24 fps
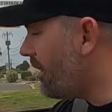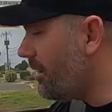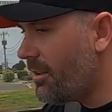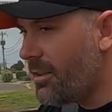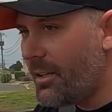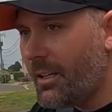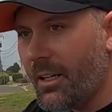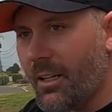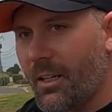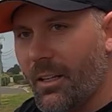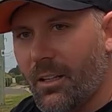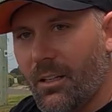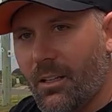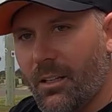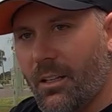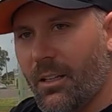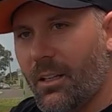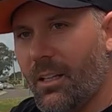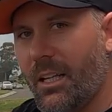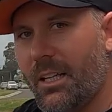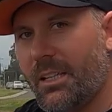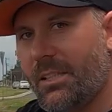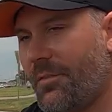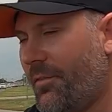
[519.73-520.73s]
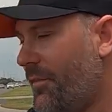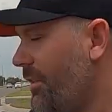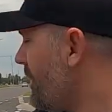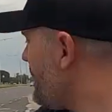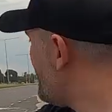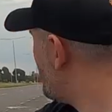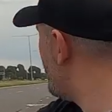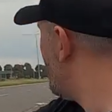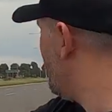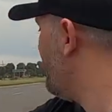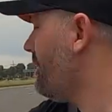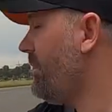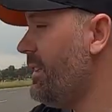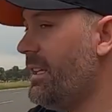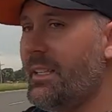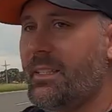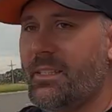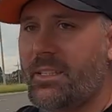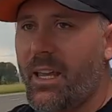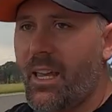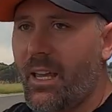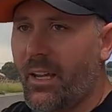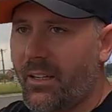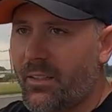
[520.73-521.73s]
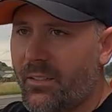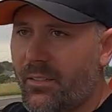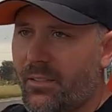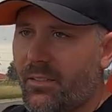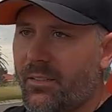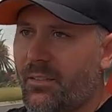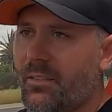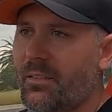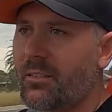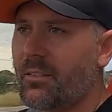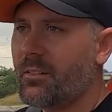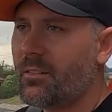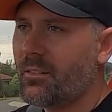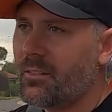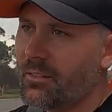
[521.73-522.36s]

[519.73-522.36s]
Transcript: Alright, let's feel some VTECs.